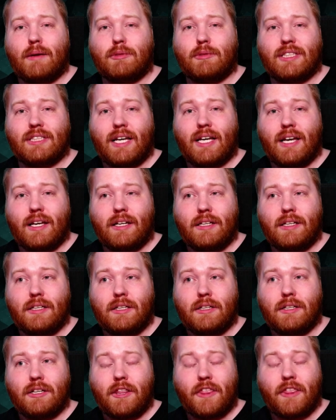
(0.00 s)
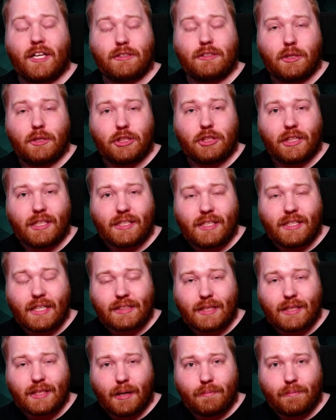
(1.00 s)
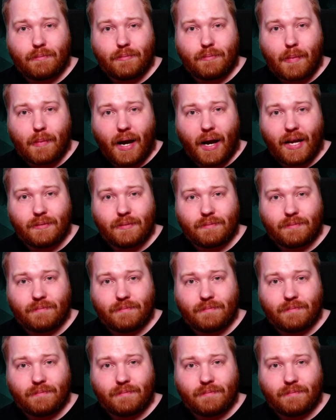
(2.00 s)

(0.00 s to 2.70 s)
I would say thanks for watching. Until next time, bye bye.